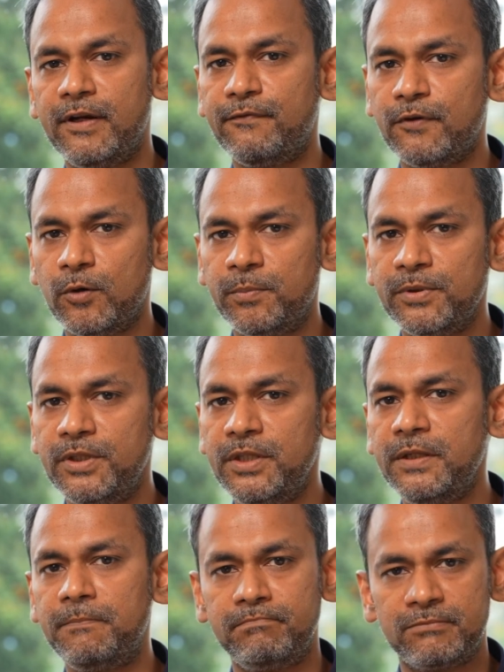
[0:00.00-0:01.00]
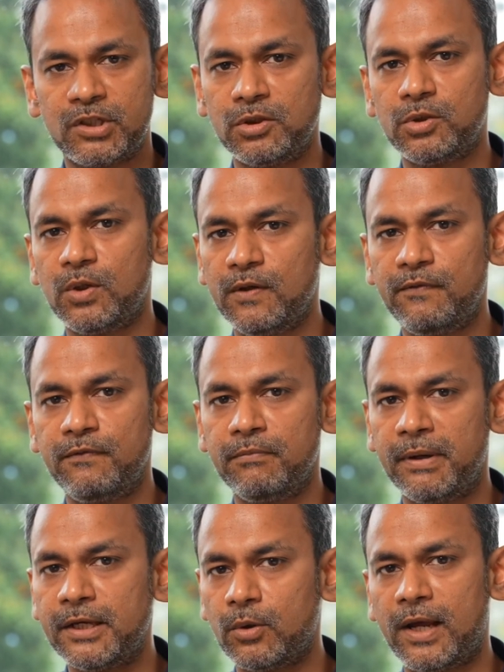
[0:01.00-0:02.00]
nephropathy, control of
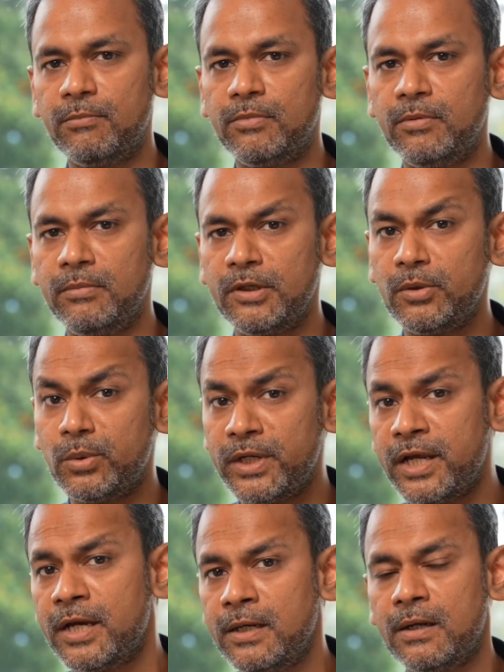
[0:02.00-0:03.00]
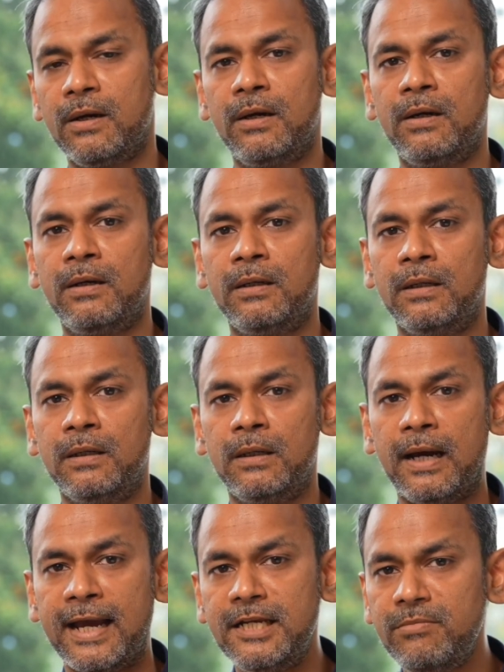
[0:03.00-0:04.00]
microalbuminuria,
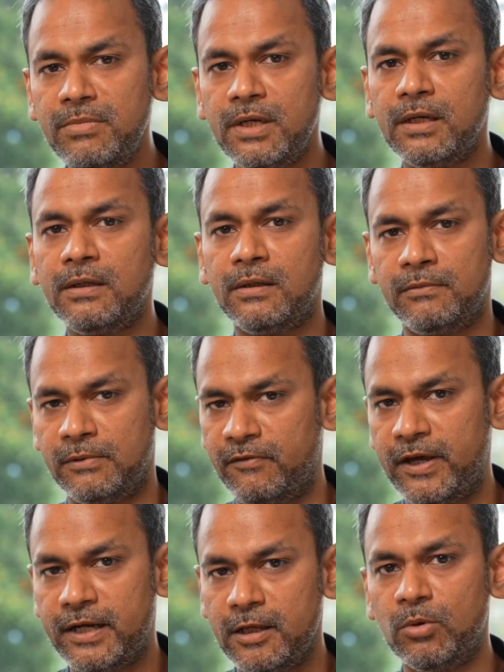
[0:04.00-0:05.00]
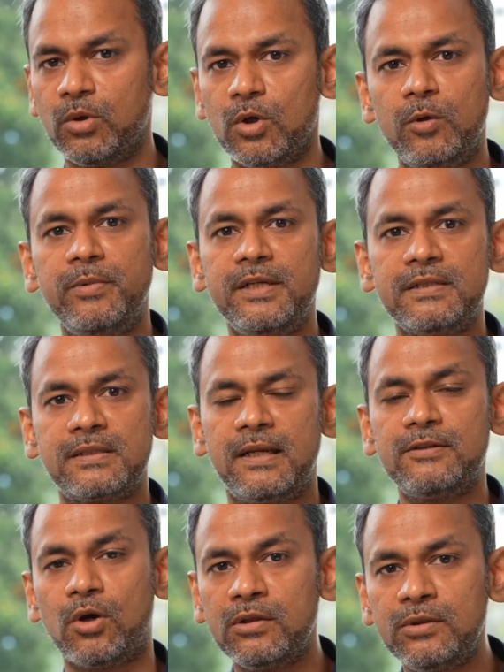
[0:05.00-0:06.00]
anemia, where hemoglobin is
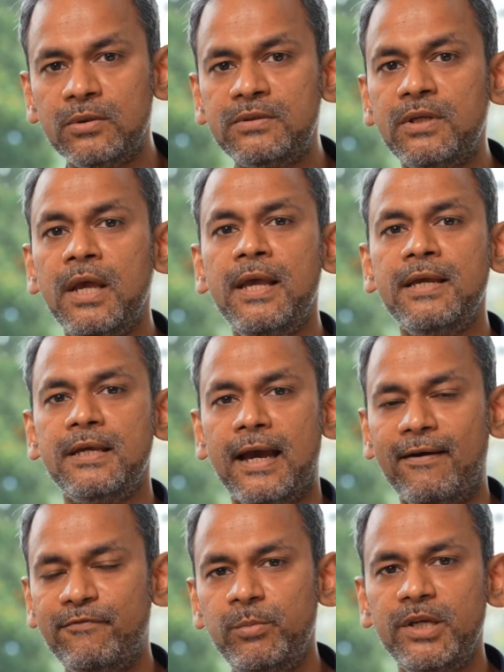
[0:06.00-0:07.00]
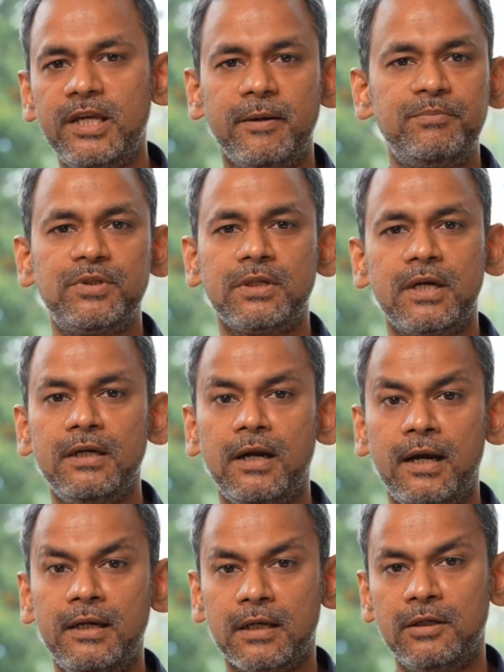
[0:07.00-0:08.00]
less, all those have to be kept
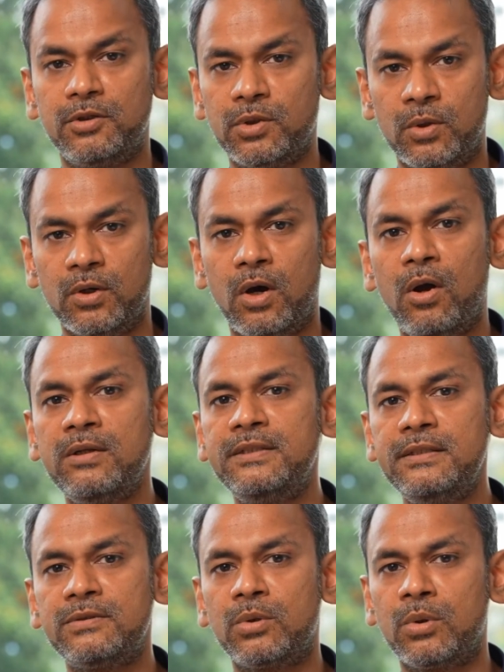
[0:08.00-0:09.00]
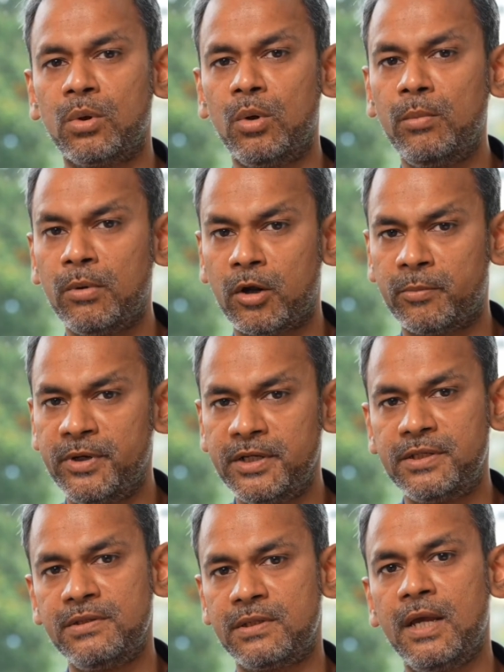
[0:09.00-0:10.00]
under control. All these
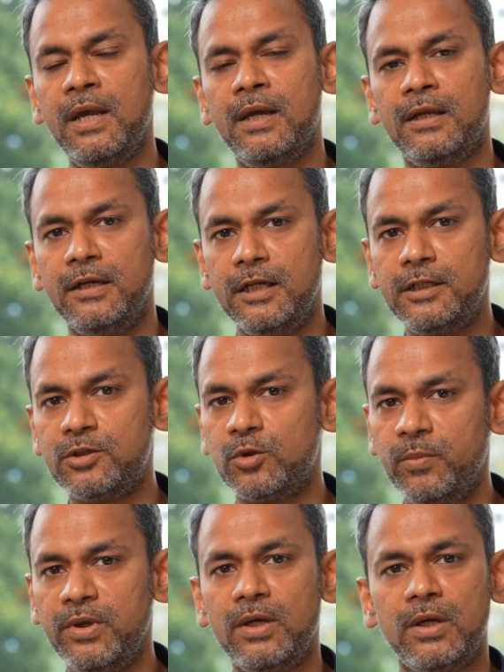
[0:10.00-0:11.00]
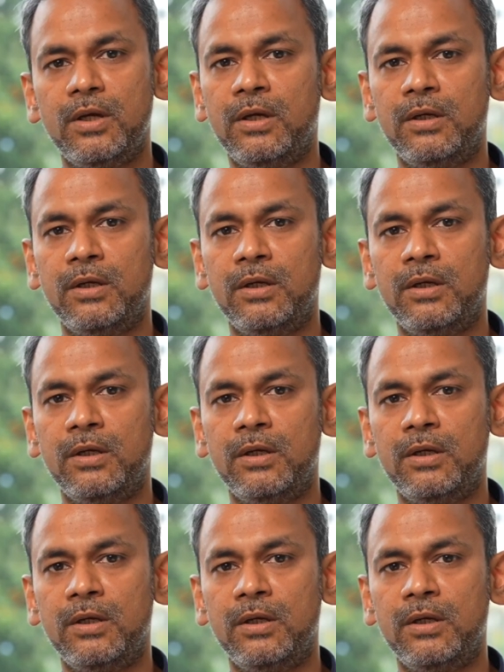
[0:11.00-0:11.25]
comorbidities needs to be